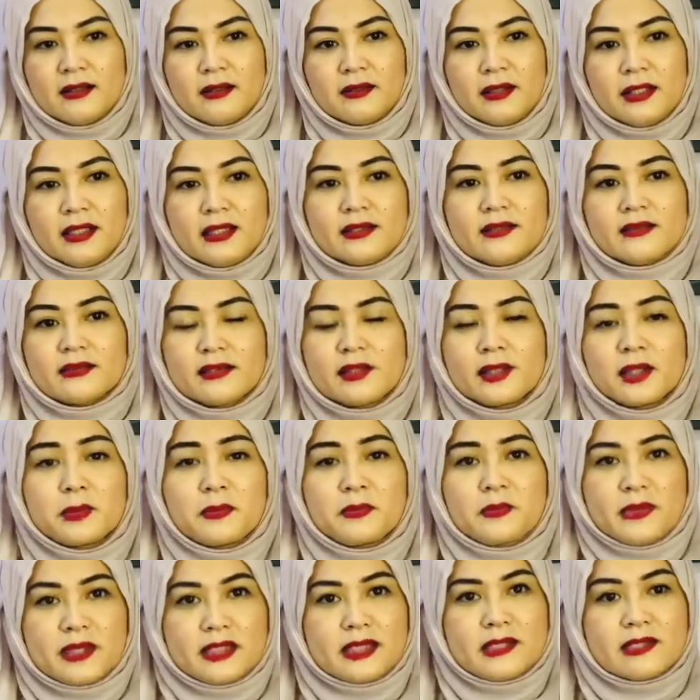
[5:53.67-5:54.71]
a third
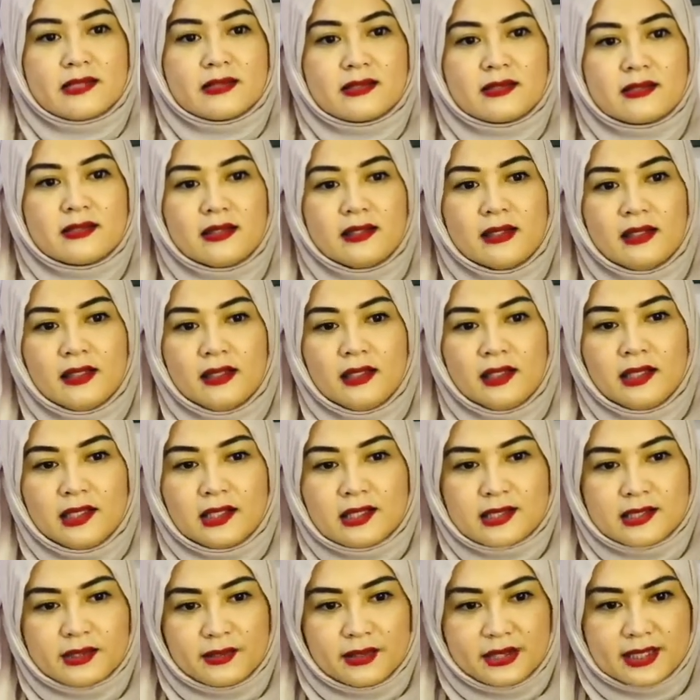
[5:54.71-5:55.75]
piece.
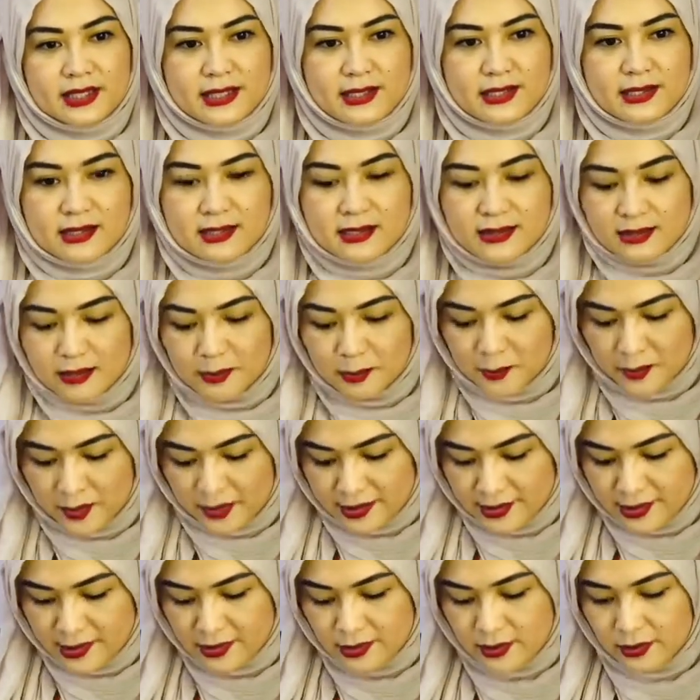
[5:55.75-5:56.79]
So this is the
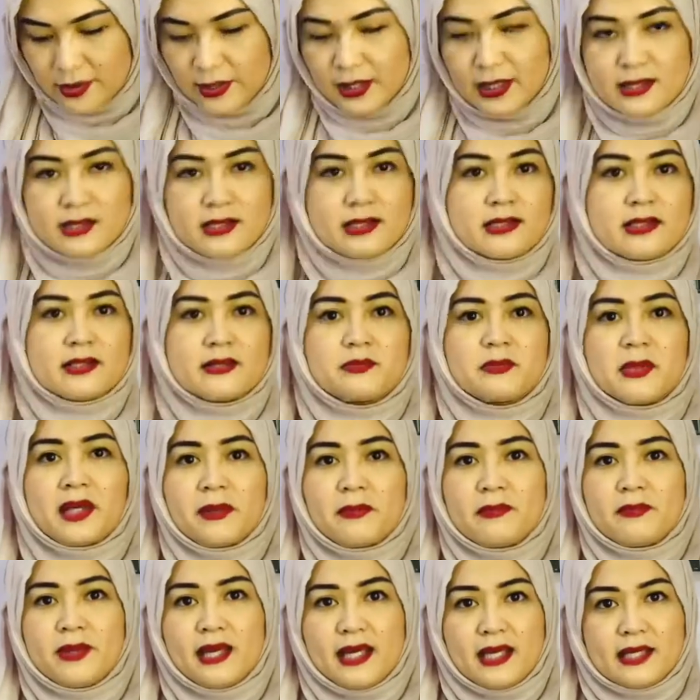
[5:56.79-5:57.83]
first, or this is my
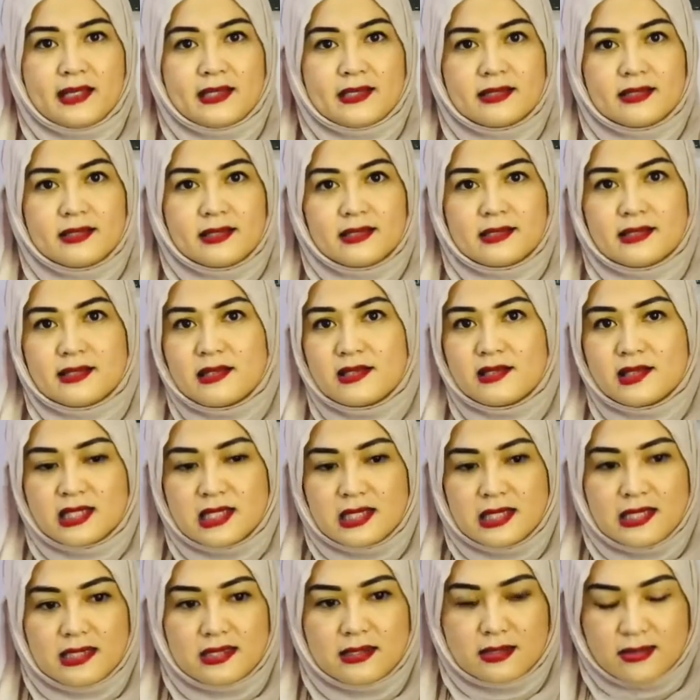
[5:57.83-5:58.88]
base, it's a
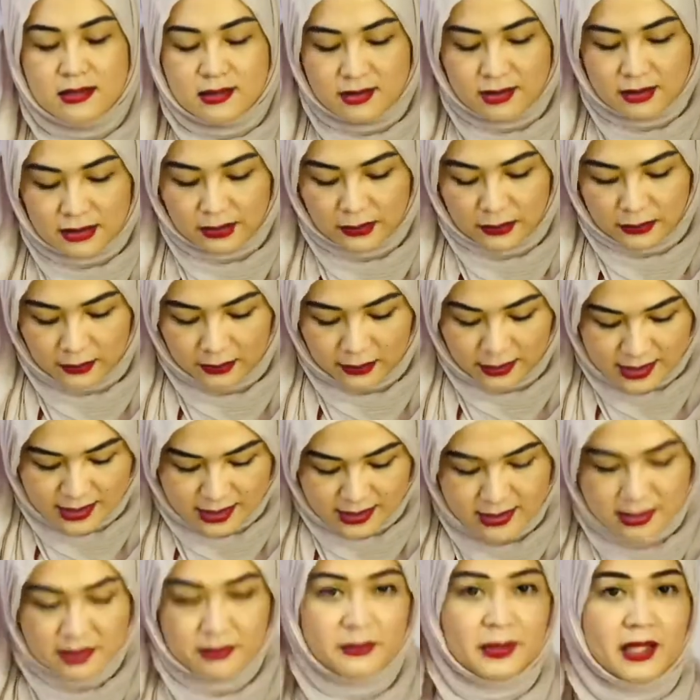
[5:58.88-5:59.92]
jeans. So this
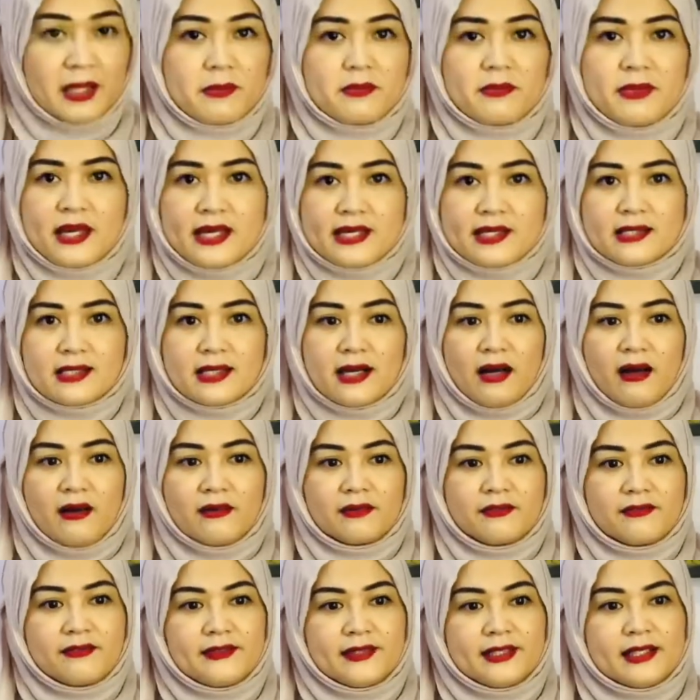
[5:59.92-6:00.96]
is my base
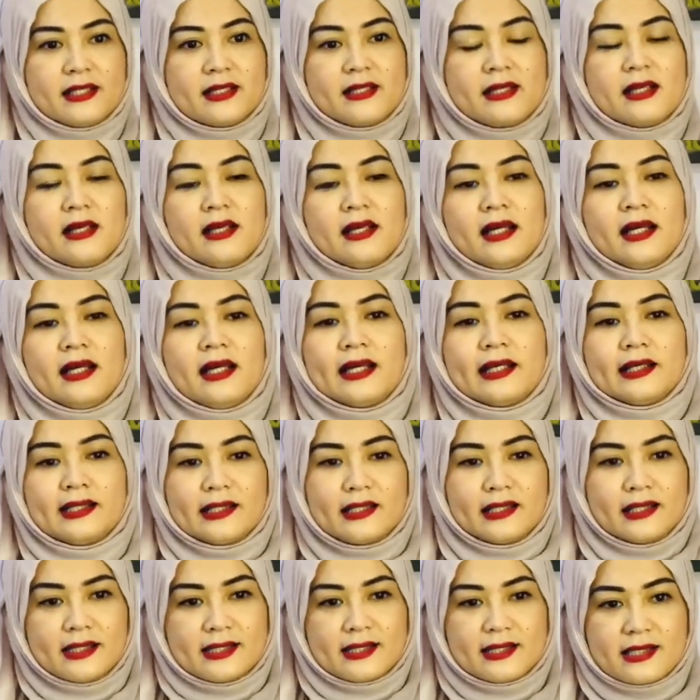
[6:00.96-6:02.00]
outfit, and
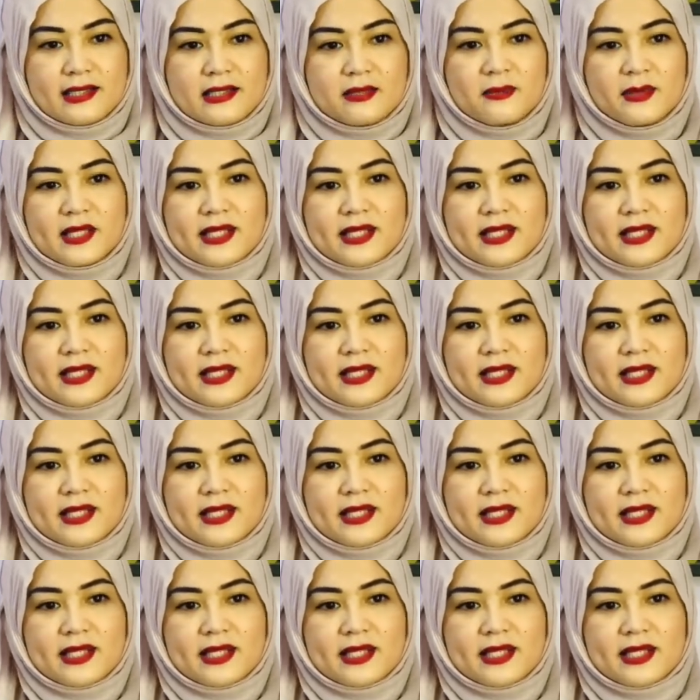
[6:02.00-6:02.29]
then this is my